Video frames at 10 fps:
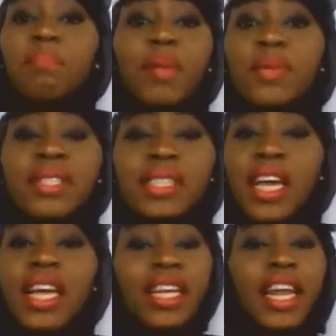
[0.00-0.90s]
People
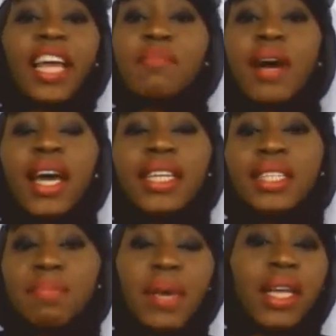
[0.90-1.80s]
say like
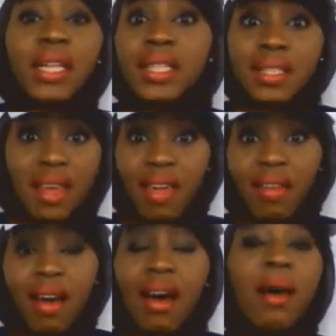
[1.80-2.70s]
minds mingle
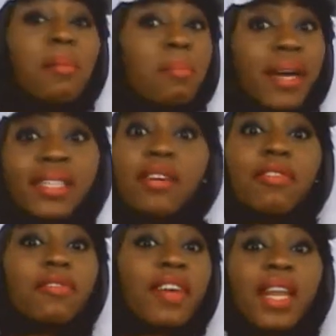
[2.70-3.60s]
together, birds of
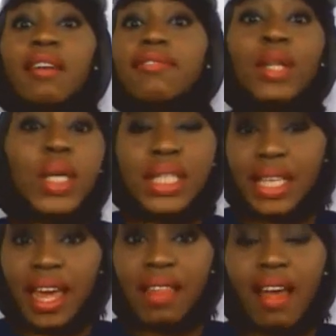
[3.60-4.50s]
a feather flock
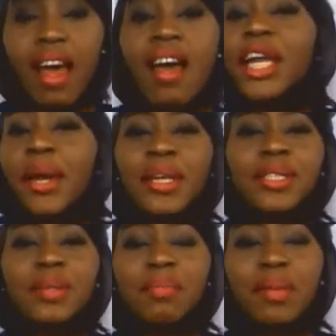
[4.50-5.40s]
together. There are
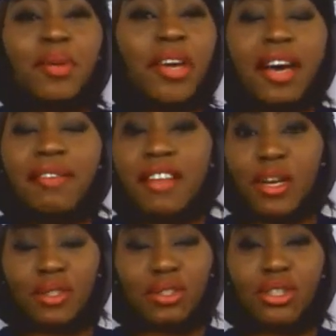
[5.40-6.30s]
some people you have
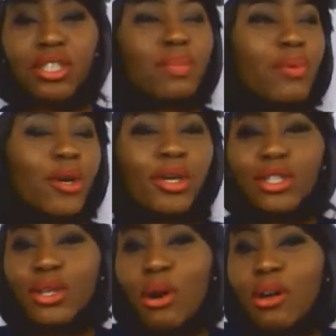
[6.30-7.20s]
close to you, but you
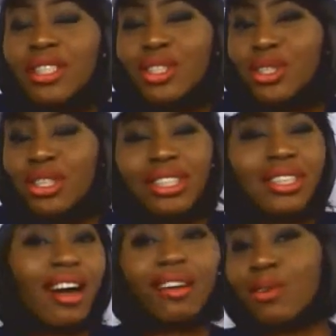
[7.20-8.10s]
don't just
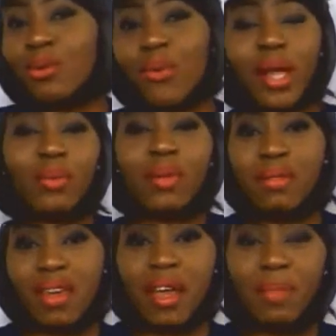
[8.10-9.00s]
go well
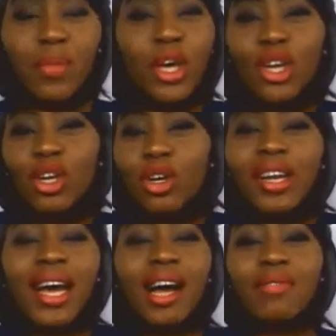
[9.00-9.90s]
with them. You
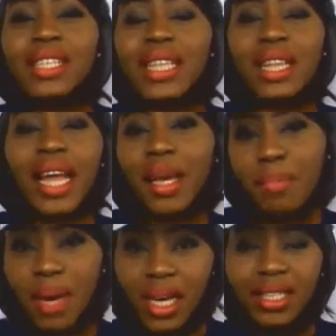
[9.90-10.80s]
don't have this like
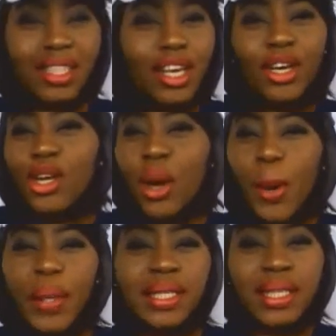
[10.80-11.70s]
minds. You
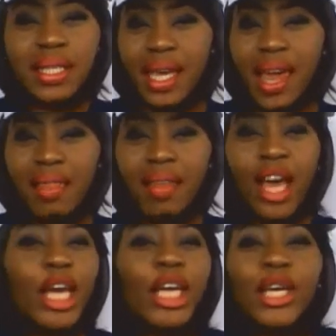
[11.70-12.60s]
don't reason together.
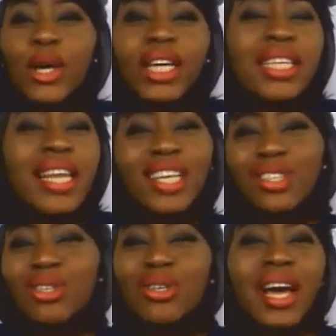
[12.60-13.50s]
Your
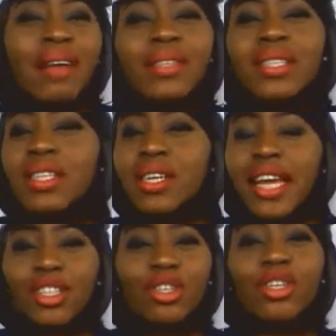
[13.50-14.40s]
connection, you don't have this
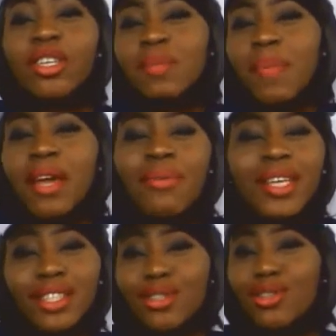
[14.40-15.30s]
connection. Your
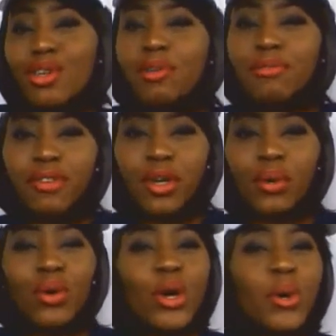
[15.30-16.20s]
spirits do not
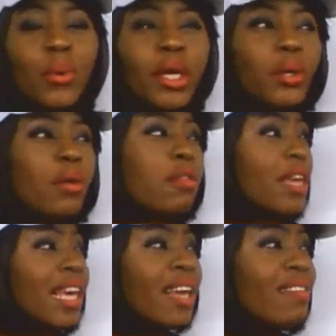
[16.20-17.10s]
flow. When you're
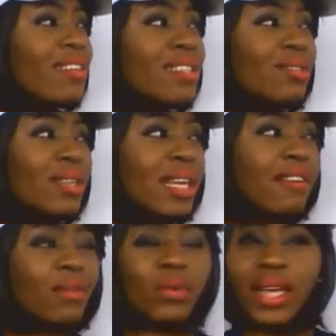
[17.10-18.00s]
thinking this
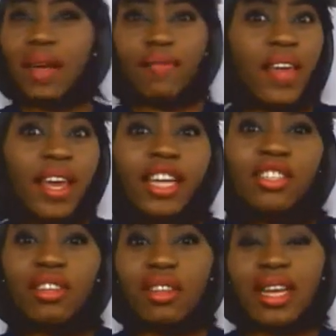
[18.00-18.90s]
level, they are thinking
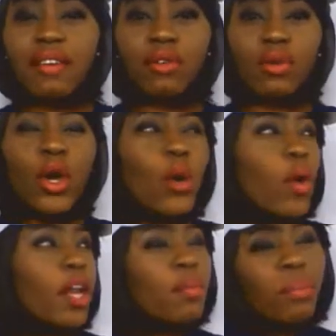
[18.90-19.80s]
the other level.
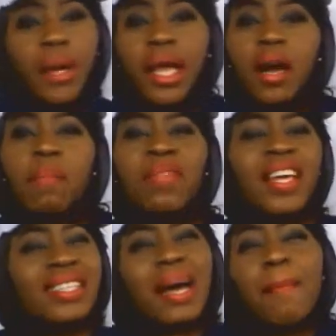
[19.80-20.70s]
When you bring up
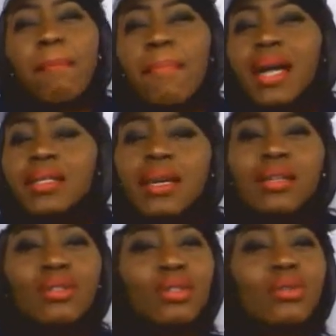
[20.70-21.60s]
things that
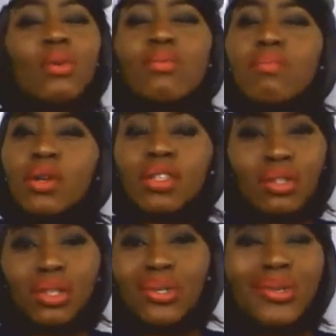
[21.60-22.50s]
matter so much
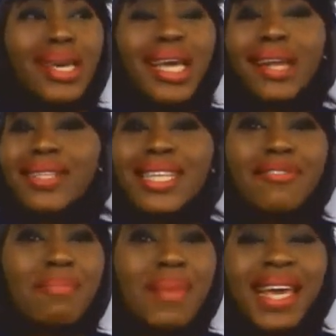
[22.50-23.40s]
to you, it doesn't
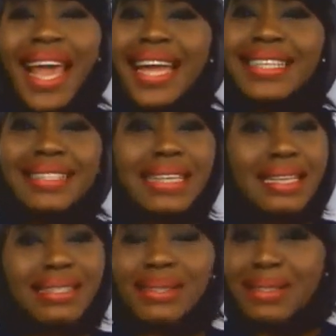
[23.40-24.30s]
even make any
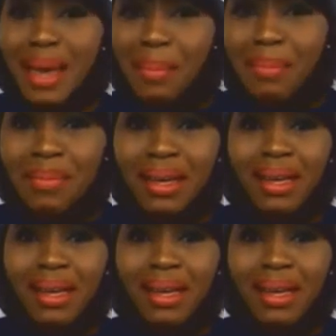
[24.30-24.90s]
sense to them.